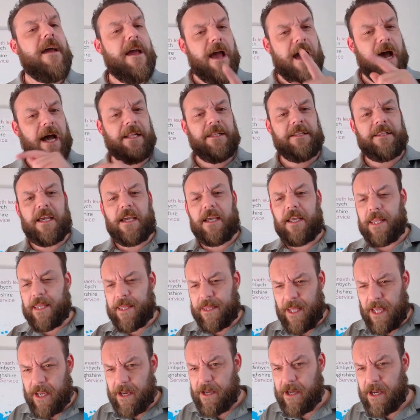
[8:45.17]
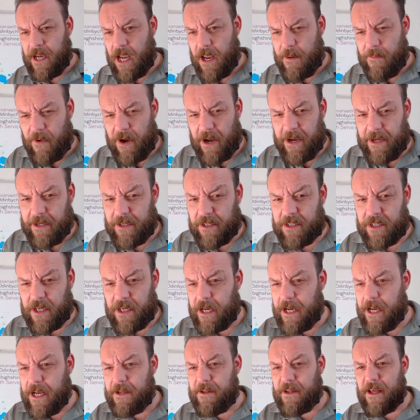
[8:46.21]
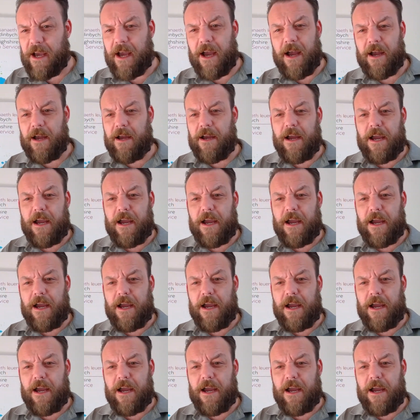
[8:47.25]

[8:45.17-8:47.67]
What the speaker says: And I think I'm right in saying that